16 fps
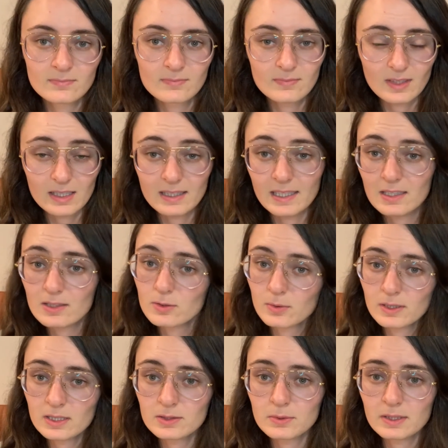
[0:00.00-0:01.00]
And then in
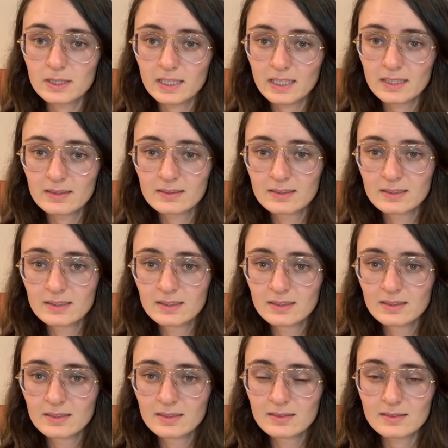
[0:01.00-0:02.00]
2020,
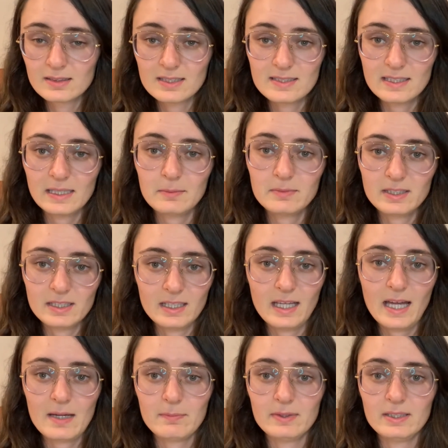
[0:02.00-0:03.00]
the same thing
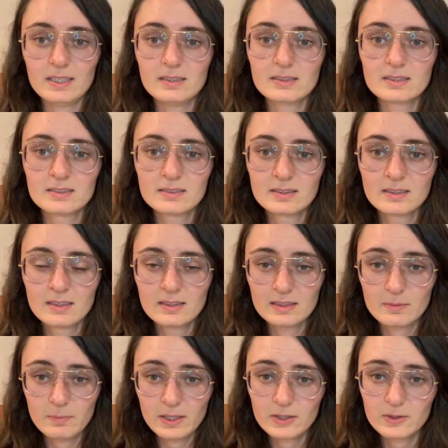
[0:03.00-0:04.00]
happened. The
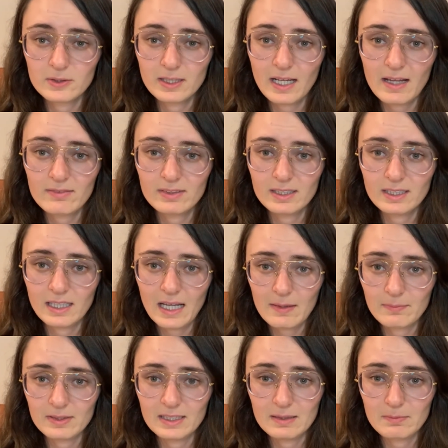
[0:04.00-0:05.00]
Bitcoin halving
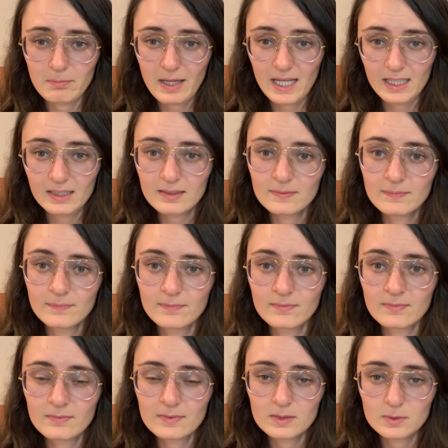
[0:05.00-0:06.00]
happened in May
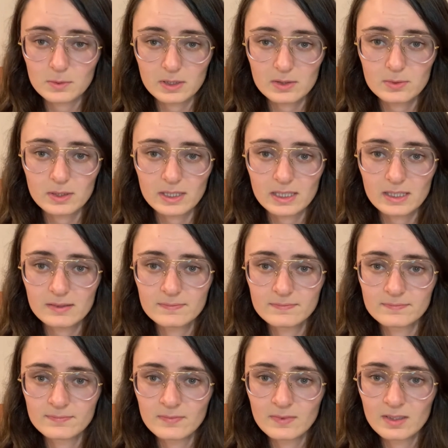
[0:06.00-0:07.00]
2020.
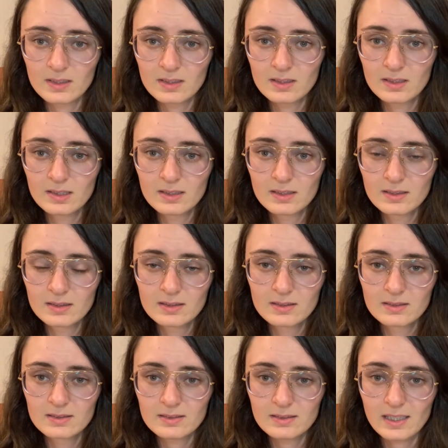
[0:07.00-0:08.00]

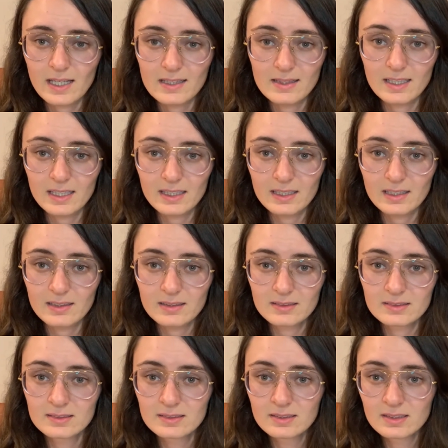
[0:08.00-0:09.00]
And then,
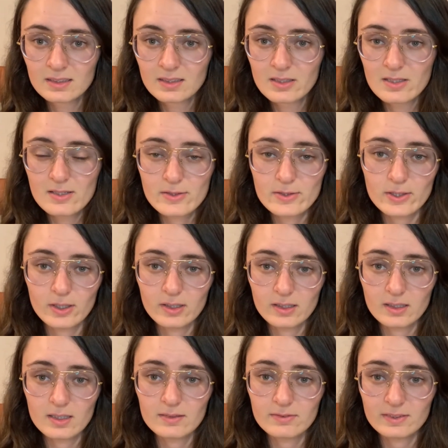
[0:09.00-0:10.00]
starting
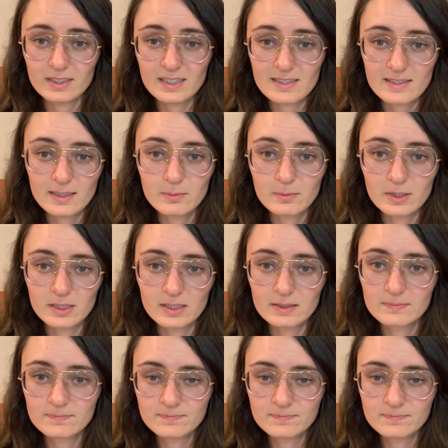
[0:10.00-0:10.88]
off in the summer,